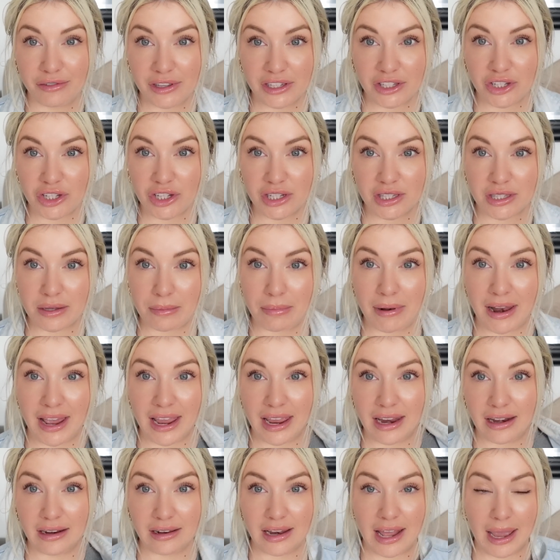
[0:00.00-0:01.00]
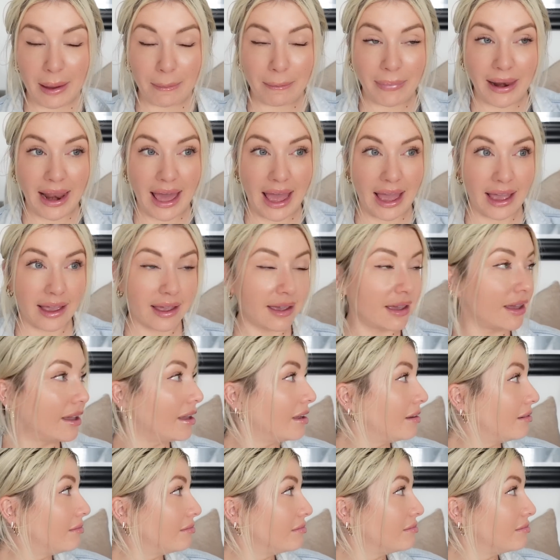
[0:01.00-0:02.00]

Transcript: It's just a plain like black